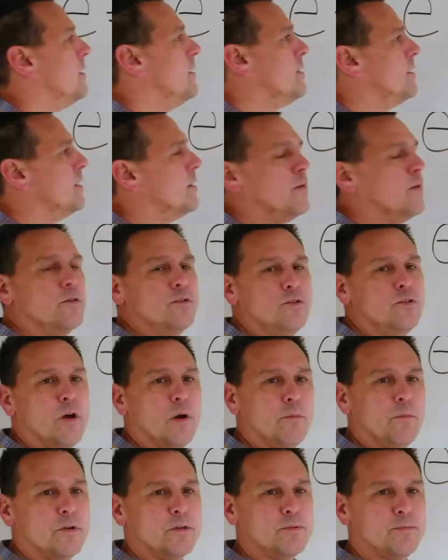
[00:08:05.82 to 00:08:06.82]
Now those
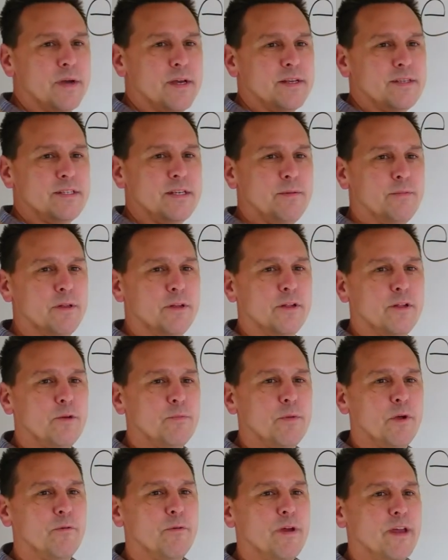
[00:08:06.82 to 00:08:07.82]
numbers might seem a little
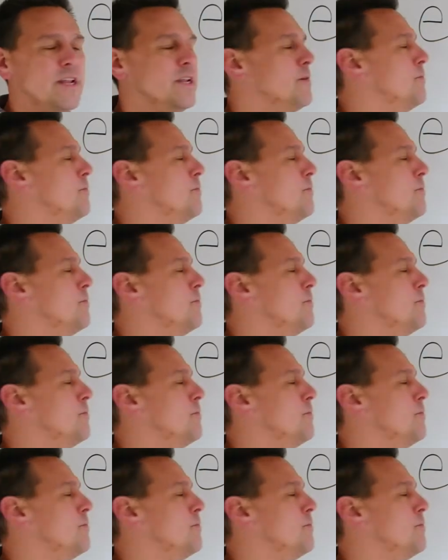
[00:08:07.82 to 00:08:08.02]
bit random